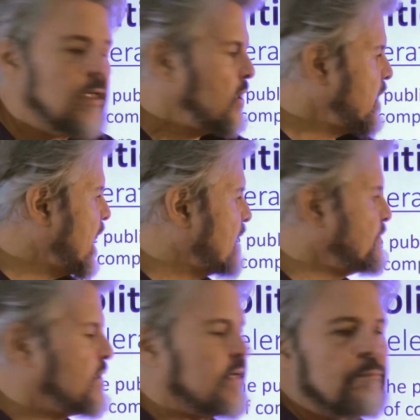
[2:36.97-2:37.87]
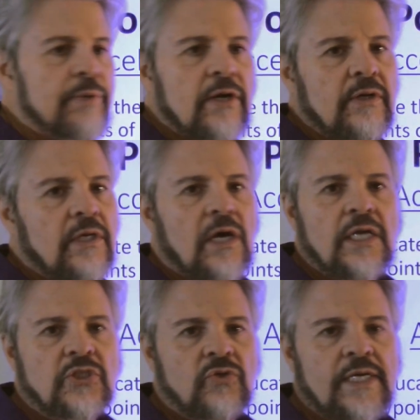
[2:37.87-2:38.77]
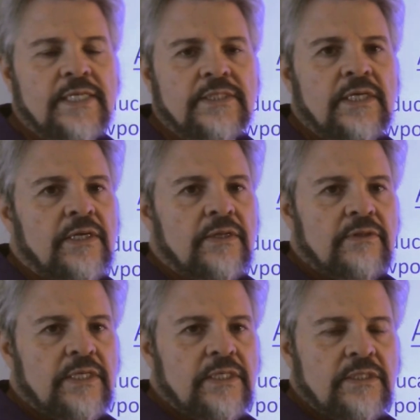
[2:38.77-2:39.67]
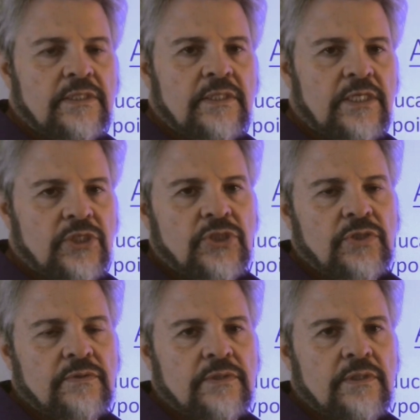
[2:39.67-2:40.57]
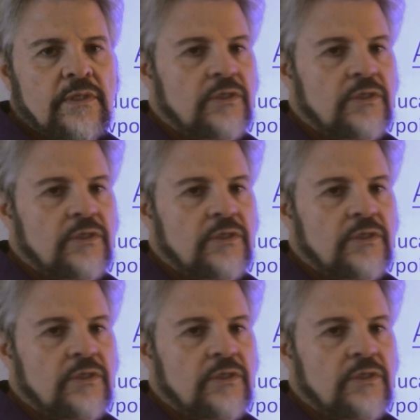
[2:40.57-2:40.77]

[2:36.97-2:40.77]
You have to compare and contrast these issues.